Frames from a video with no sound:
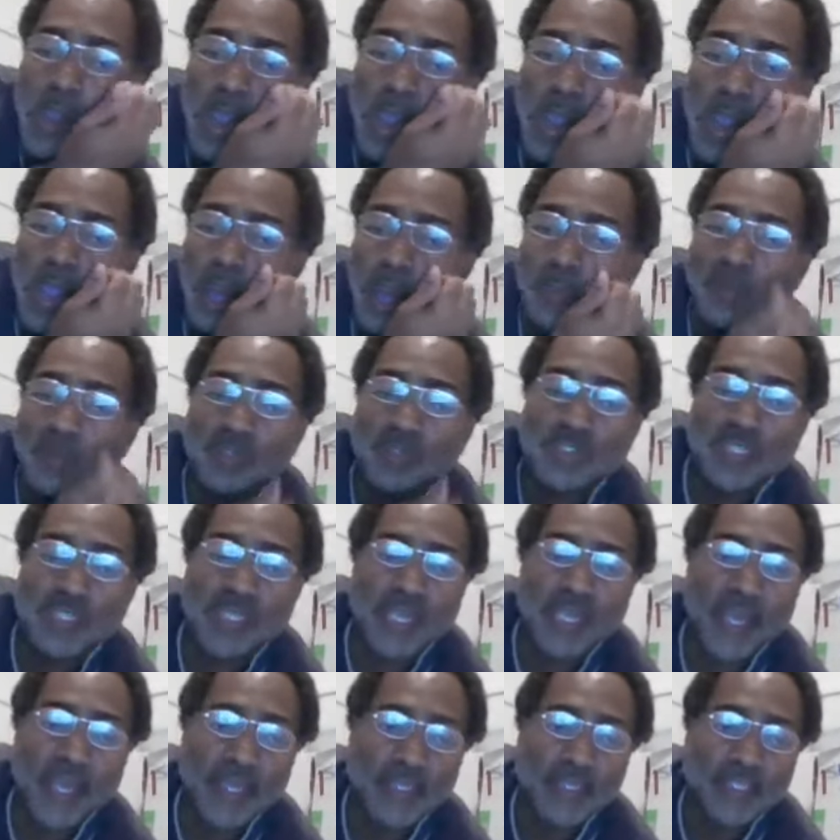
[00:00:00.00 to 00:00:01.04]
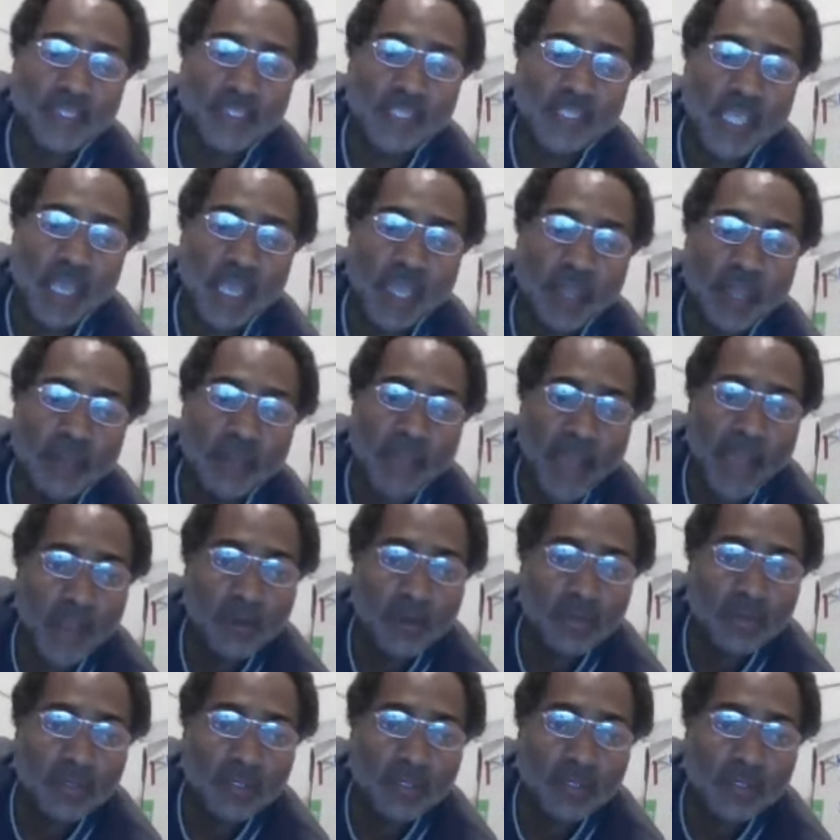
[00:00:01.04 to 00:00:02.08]
I'm gonna see how this came
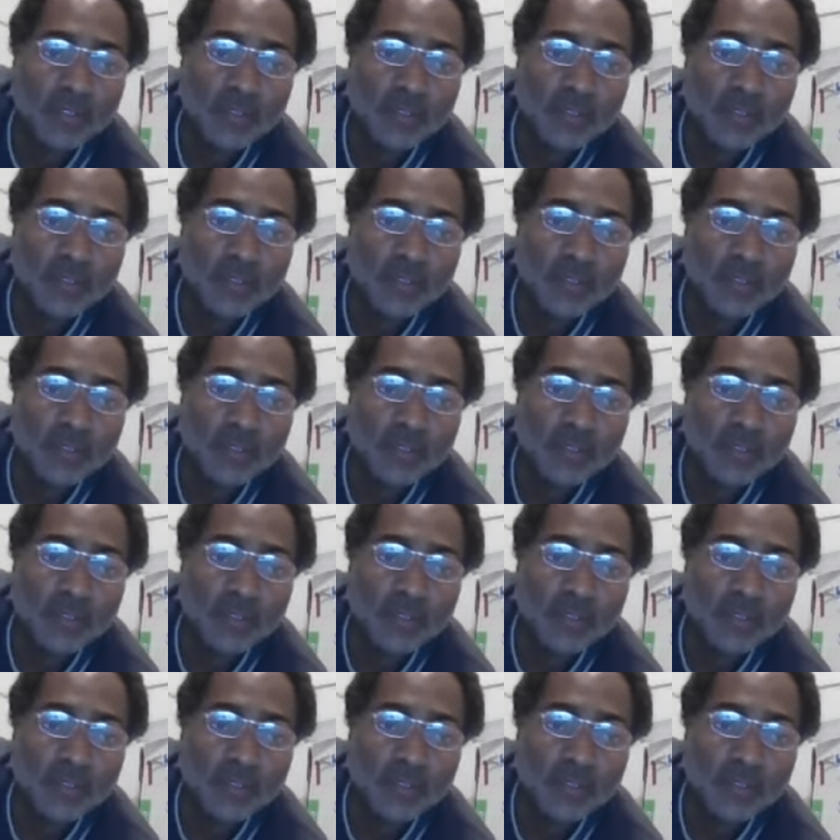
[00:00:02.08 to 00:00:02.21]
out.